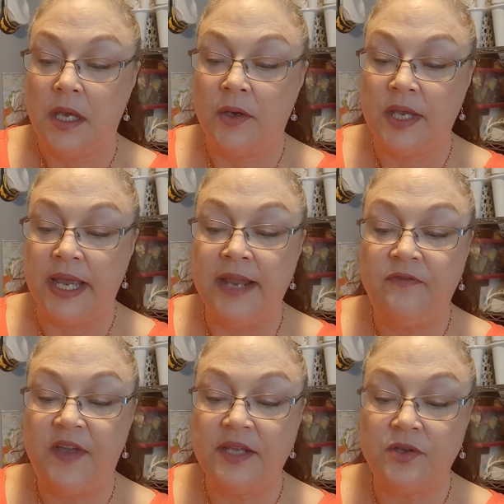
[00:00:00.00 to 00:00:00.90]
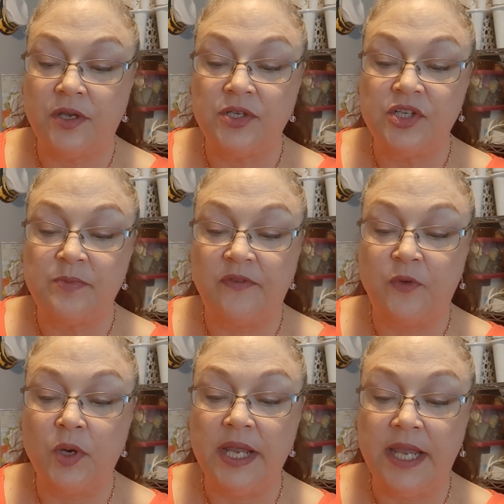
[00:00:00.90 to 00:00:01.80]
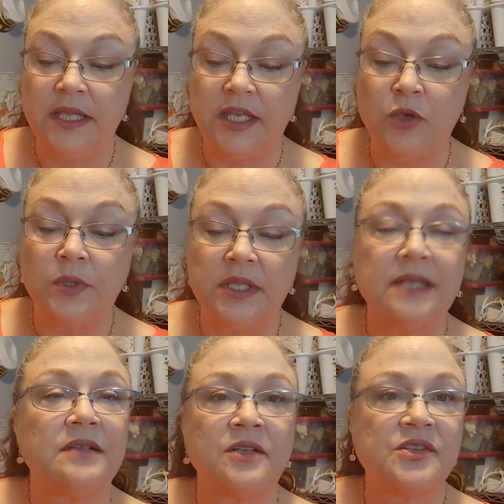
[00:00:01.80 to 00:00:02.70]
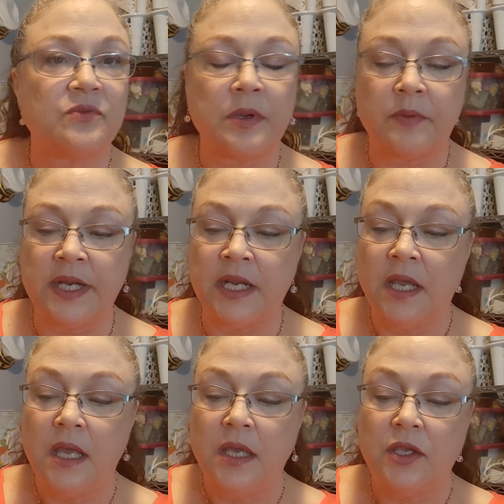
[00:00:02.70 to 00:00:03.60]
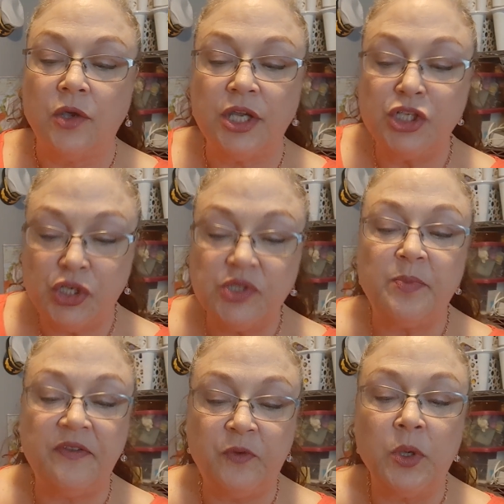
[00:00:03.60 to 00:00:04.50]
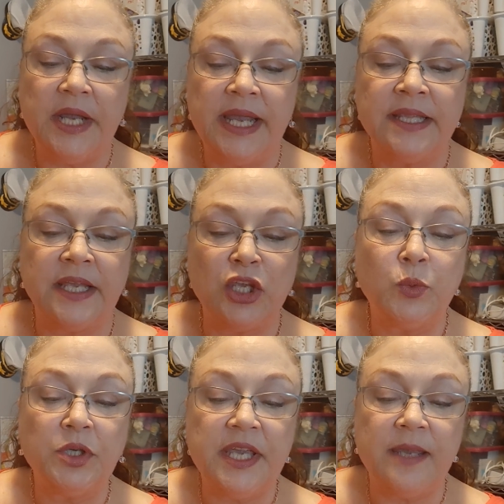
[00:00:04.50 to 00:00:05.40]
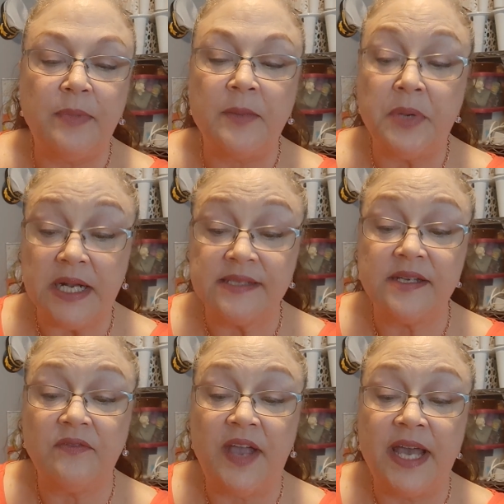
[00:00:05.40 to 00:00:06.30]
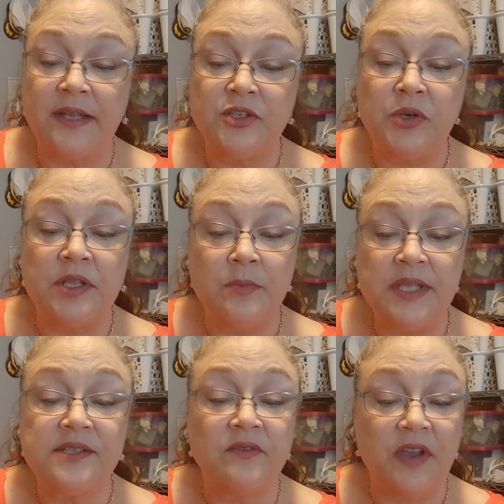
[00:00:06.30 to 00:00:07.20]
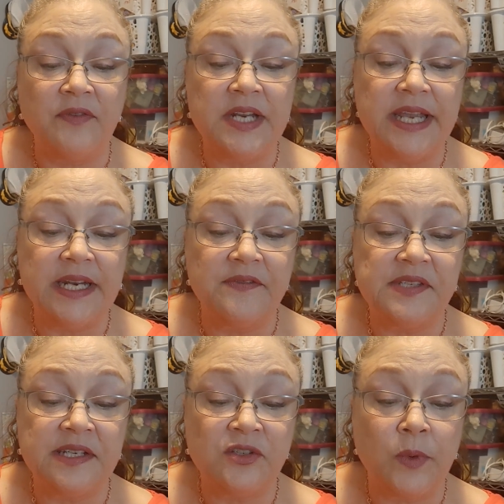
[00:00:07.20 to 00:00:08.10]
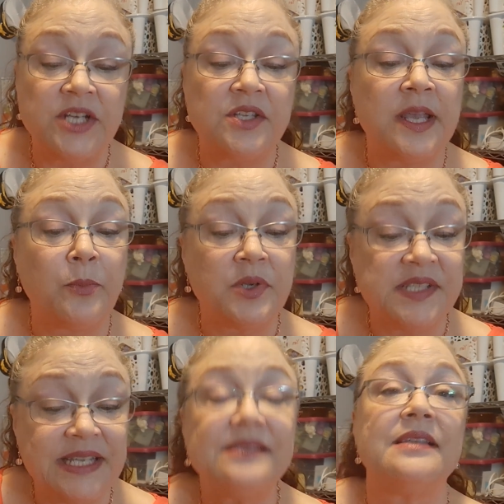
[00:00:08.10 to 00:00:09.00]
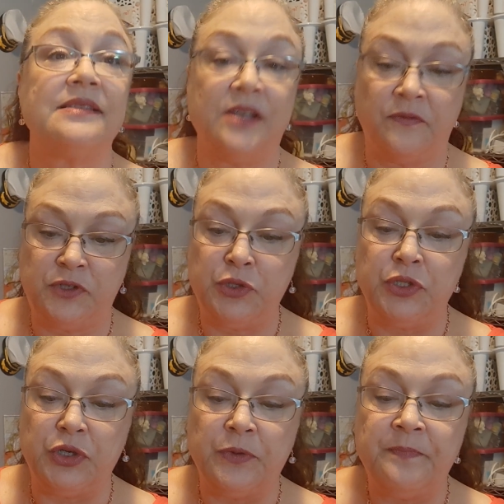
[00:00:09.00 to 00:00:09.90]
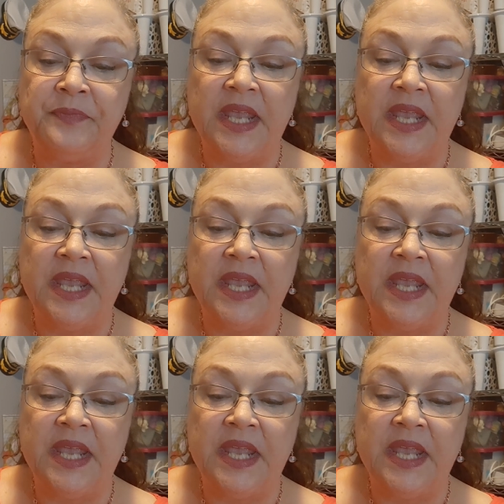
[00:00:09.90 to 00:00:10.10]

Okay. In fact, you can choose beforehand that you will, I'll just reread. You can choose beforehand that you will keep a positive attitude in the midst of every negative situation that presents itself to you.